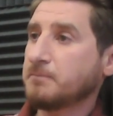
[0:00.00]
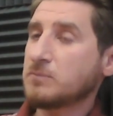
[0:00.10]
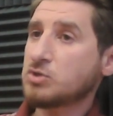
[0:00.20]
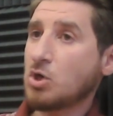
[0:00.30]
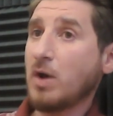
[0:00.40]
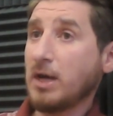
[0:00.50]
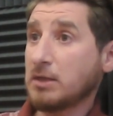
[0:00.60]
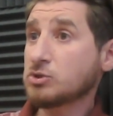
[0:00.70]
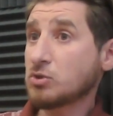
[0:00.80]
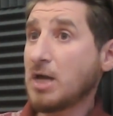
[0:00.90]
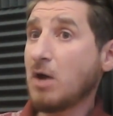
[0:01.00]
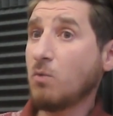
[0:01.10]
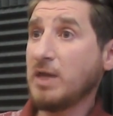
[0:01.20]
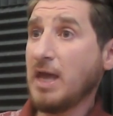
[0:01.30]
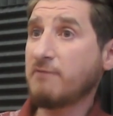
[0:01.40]
So now
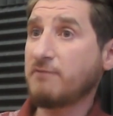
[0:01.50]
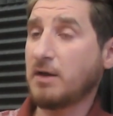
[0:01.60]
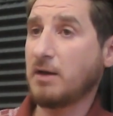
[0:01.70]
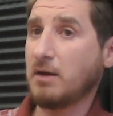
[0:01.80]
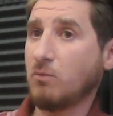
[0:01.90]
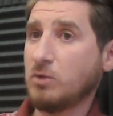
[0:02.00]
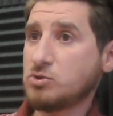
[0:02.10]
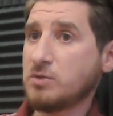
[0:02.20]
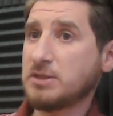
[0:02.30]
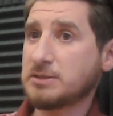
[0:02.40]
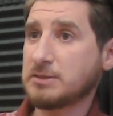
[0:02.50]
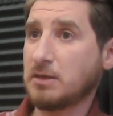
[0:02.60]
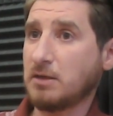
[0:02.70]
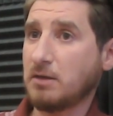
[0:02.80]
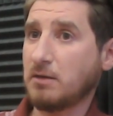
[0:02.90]
we do this
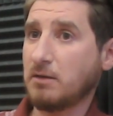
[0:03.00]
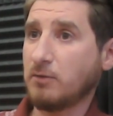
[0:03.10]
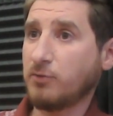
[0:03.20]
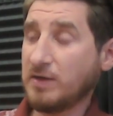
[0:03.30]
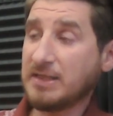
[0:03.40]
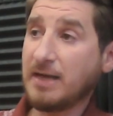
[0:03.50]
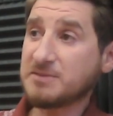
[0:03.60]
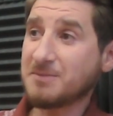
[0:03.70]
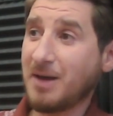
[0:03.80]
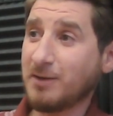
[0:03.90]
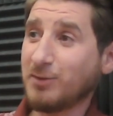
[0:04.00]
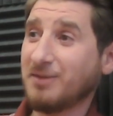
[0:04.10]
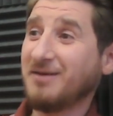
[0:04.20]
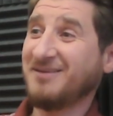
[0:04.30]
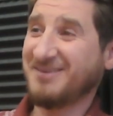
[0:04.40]
3 times a month,
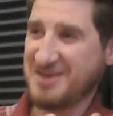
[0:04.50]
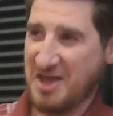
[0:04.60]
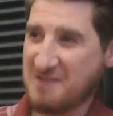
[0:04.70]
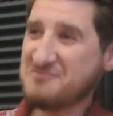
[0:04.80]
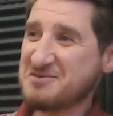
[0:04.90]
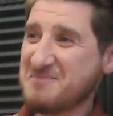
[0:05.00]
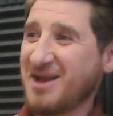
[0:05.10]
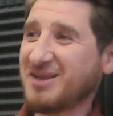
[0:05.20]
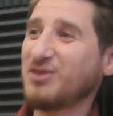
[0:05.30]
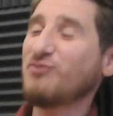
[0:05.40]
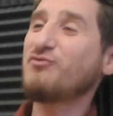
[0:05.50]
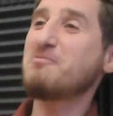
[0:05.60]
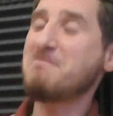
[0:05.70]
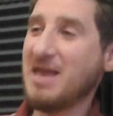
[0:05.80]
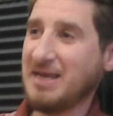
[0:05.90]
every month for
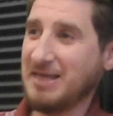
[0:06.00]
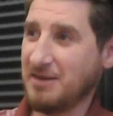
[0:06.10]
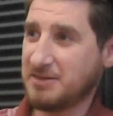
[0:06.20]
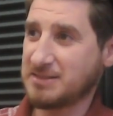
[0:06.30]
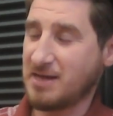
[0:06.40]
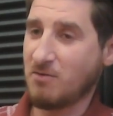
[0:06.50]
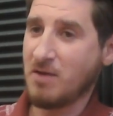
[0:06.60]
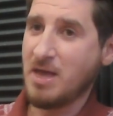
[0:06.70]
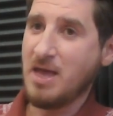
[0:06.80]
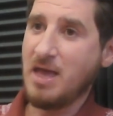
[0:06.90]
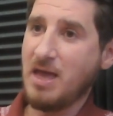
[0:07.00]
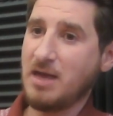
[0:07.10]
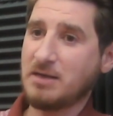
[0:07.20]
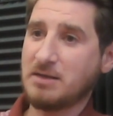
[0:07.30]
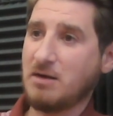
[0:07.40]
many years now.
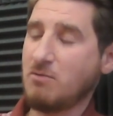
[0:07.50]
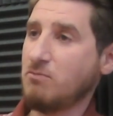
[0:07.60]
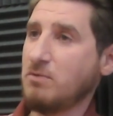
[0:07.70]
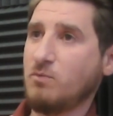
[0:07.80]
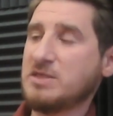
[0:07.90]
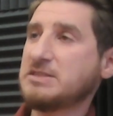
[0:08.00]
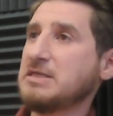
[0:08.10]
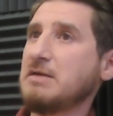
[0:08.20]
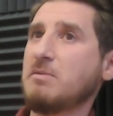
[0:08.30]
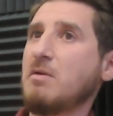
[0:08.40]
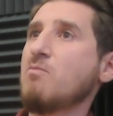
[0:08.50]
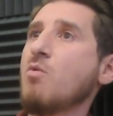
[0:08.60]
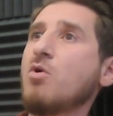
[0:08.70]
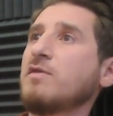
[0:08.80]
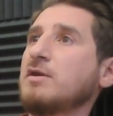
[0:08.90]
And we see
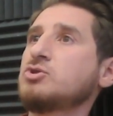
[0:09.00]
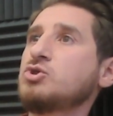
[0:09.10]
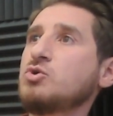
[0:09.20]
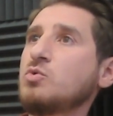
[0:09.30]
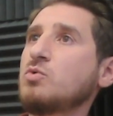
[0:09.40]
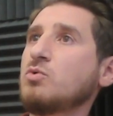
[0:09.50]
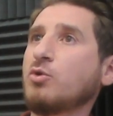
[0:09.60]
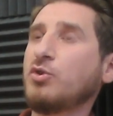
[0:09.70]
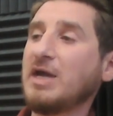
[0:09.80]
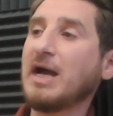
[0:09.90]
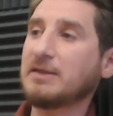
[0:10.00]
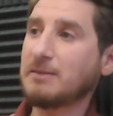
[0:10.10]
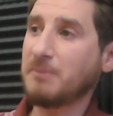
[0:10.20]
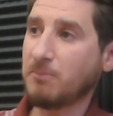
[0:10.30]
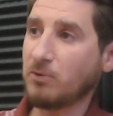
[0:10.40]
more than 200 or
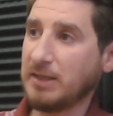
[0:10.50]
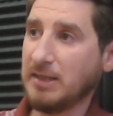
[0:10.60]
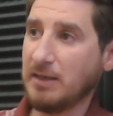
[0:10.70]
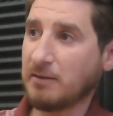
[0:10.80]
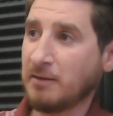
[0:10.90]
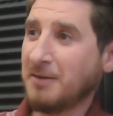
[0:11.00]
300 people a year.